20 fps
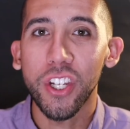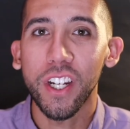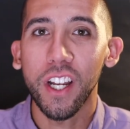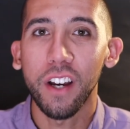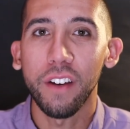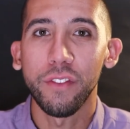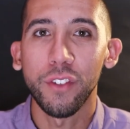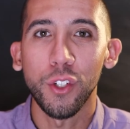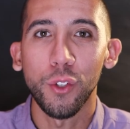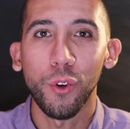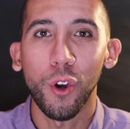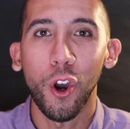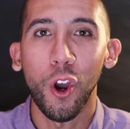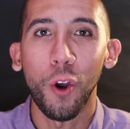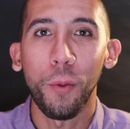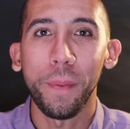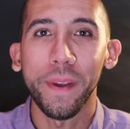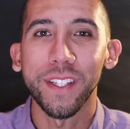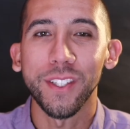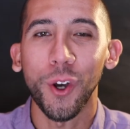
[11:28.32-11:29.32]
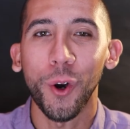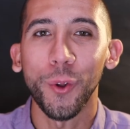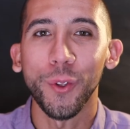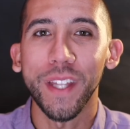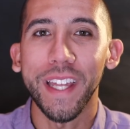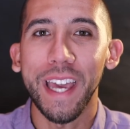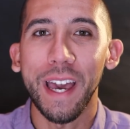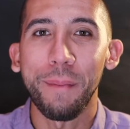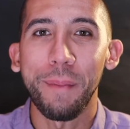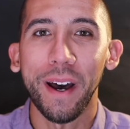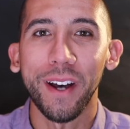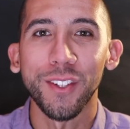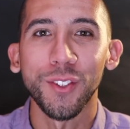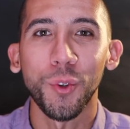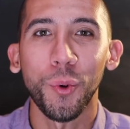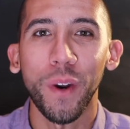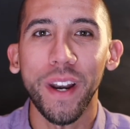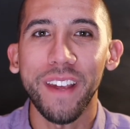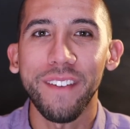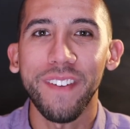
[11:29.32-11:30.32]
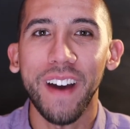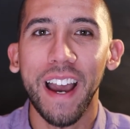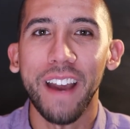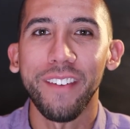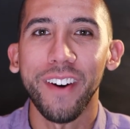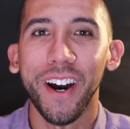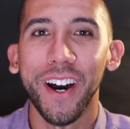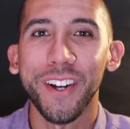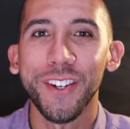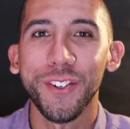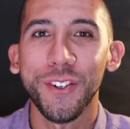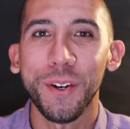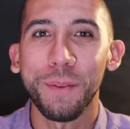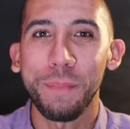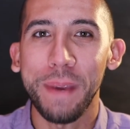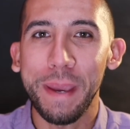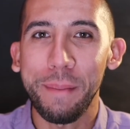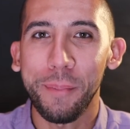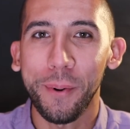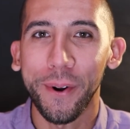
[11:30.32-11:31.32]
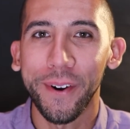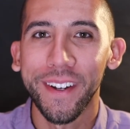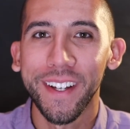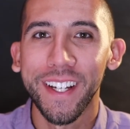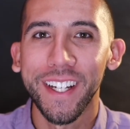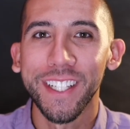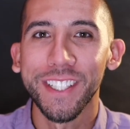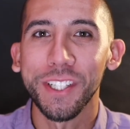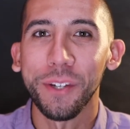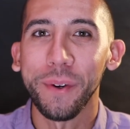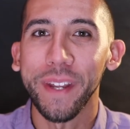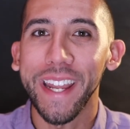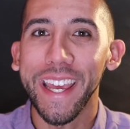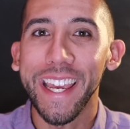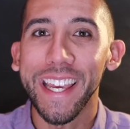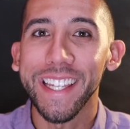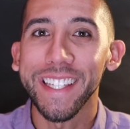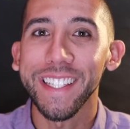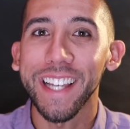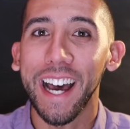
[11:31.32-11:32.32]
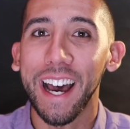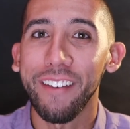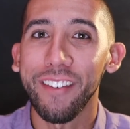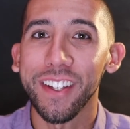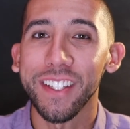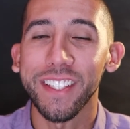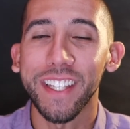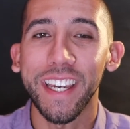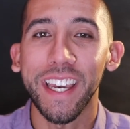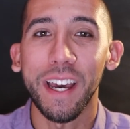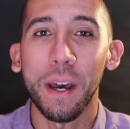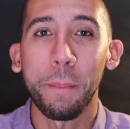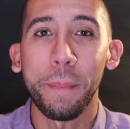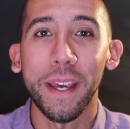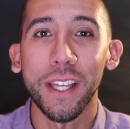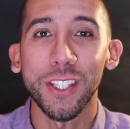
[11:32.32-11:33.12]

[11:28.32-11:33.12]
of New Hope is only about 2,500 people, so it is obviously a bit